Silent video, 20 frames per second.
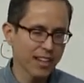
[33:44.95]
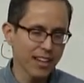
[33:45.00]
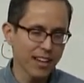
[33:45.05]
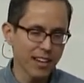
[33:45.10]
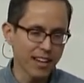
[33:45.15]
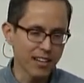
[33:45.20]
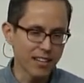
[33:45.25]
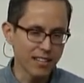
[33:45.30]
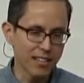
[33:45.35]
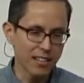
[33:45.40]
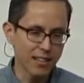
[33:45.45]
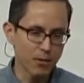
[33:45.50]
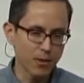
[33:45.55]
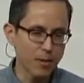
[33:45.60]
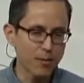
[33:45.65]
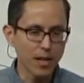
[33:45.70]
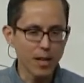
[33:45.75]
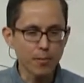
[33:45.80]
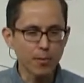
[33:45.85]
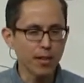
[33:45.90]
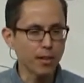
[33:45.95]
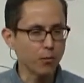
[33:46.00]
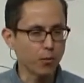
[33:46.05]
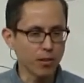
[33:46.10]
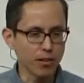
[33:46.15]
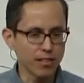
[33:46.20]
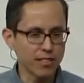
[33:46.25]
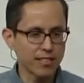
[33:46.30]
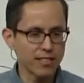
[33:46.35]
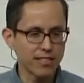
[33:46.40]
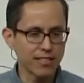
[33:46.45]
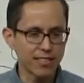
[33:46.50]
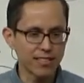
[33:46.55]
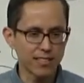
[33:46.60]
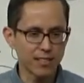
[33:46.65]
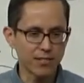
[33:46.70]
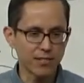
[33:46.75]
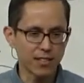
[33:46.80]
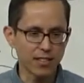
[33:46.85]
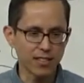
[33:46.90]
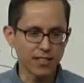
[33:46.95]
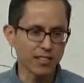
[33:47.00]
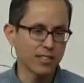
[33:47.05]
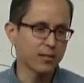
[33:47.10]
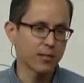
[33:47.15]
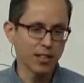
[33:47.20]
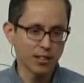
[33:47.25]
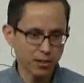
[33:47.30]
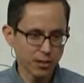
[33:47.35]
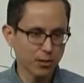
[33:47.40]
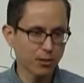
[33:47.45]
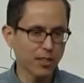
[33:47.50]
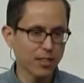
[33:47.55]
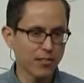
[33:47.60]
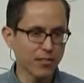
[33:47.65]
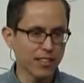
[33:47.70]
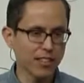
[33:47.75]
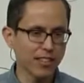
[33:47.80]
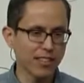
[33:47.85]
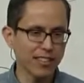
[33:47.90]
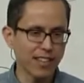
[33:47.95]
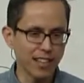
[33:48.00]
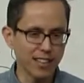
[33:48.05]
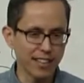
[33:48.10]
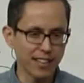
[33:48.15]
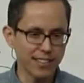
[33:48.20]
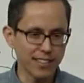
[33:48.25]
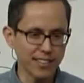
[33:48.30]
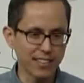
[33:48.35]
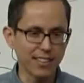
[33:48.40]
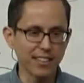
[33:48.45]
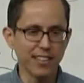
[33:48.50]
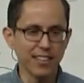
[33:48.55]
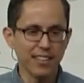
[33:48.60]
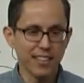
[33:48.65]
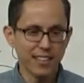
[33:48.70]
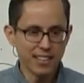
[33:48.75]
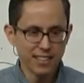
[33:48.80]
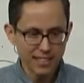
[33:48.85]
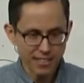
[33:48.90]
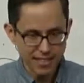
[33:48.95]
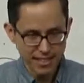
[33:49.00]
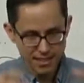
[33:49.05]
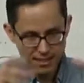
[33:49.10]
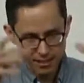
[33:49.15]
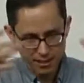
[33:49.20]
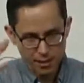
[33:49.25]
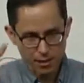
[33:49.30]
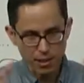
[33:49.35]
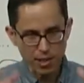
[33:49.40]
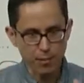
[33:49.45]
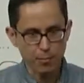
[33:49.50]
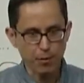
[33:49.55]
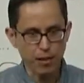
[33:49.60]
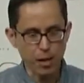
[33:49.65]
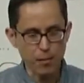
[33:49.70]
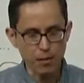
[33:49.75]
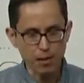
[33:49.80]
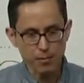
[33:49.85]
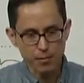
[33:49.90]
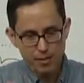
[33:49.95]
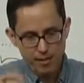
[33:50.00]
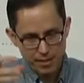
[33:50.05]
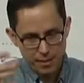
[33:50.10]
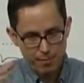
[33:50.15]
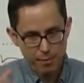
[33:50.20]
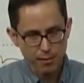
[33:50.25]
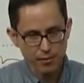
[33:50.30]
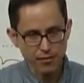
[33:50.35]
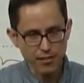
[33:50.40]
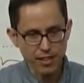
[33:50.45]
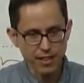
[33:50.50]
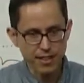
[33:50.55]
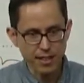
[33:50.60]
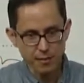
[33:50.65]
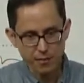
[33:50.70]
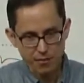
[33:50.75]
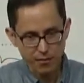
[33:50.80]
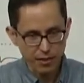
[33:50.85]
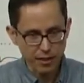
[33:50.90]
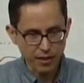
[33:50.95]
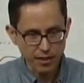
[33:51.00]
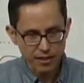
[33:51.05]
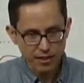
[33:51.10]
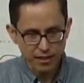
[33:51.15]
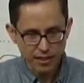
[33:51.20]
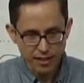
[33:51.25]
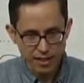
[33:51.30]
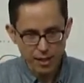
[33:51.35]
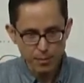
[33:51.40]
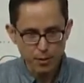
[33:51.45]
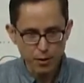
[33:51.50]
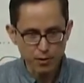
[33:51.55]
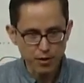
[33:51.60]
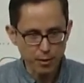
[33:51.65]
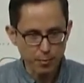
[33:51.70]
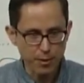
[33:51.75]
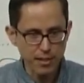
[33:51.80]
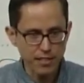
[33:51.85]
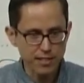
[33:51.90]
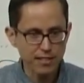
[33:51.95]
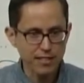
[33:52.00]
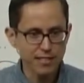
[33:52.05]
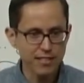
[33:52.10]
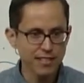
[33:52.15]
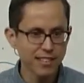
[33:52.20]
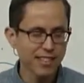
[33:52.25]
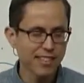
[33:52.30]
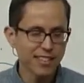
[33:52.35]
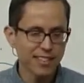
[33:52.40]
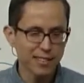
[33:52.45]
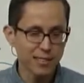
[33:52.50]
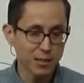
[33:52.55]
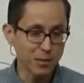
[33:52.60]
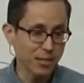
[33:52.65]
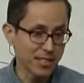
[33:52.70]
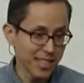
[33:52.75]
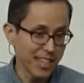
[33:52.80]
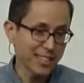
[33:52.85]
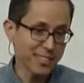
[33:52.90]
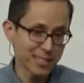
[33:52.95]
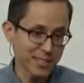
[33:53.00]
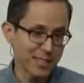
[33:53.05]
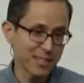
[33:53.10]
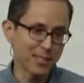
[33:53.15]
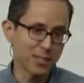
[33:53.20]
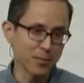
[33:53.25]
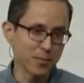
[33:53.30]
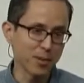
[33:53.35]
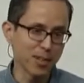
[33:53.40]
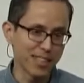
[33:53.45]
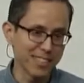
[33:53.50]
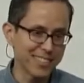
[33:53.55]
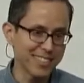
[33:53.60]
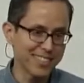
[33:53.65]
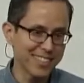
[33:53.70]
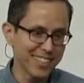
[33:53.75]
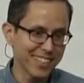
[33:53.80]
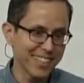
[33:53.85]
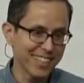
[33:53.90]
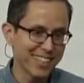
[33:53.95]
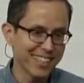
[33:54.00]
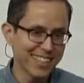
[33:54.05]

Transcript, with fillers: And the way my brain works, it's a very structured way of thinking. I like to deconstruct problems, simplify them, figure out the key moving pieces. So it's actually signal processing.